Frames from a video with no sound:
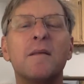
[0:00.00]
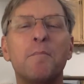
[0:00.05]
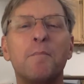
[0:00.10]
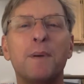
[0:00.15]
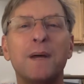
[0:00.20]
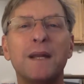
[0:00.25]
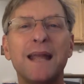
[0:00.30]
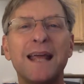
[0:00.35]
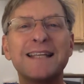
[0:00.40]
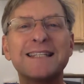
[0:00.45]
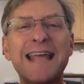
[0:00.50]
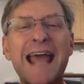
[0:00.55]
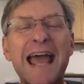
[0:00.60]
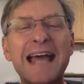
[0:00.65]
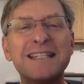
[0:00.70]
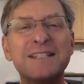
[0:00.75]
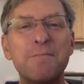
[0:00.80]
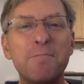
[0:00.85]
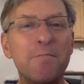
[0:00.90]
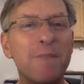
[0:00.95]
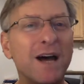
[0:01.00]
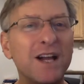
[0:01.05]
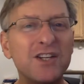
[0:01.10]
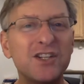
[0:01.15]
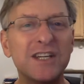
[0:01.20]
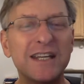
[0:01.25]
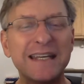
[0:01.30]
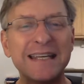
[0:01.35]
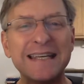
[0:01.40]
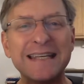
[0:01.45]
but as
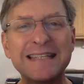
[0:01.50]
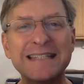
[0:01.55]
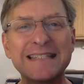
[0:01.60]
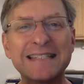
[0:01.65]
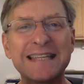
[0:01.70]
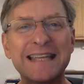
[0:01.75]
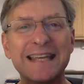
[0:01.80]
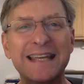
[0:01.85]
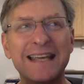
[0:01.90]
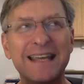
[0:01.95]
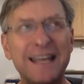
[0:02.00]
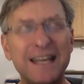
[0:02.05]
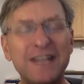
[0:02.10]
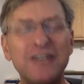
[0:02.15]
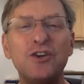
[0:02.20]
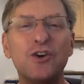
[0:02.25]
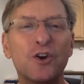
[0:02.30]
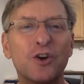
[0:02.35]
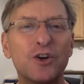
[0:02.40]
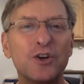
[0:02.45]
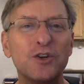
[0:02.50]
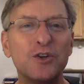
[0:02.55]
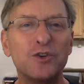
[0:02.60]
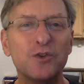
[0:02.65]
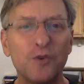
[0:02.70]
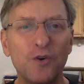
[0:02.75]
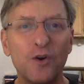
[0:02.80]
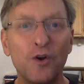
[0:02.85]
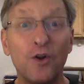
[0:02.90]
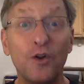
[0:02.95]
much as in your
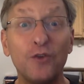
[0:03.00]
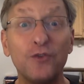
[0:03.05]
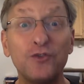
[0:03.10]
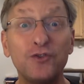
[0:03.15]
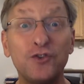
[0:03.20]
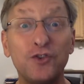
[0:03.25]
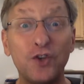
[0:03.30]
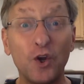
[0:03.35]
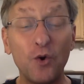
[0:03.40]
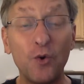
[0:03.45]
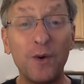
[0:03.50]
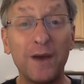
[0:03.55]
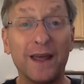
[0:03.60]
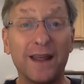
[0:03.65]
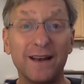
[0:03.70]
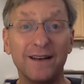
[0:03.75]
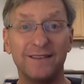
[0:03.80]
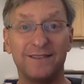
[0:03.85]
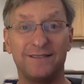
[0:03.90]
control, do it.